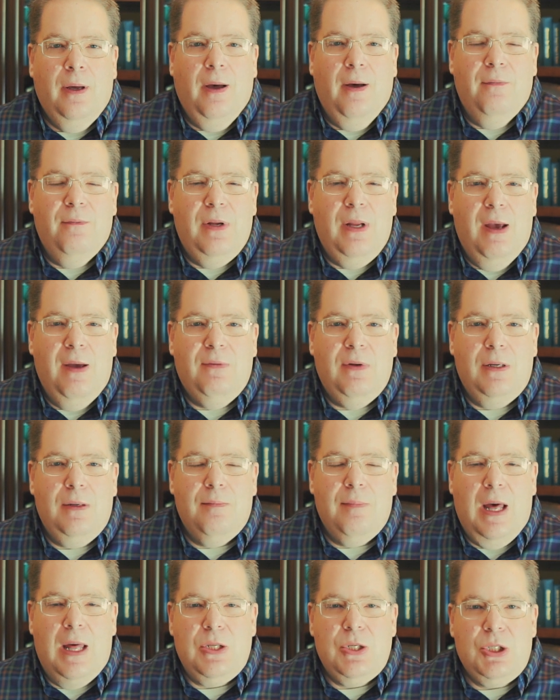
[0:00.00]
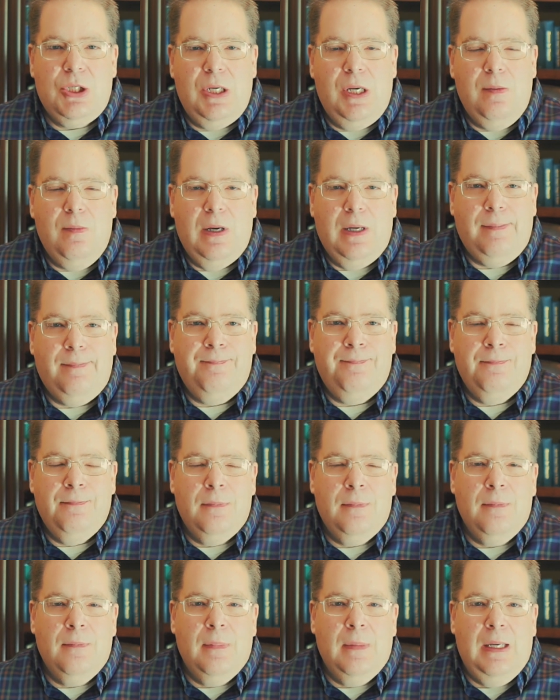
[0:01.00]
of David and Bathsheba,
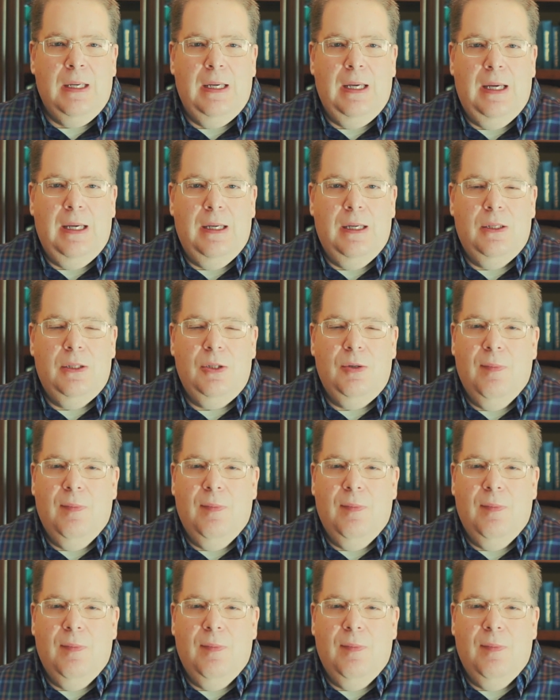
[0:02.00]
and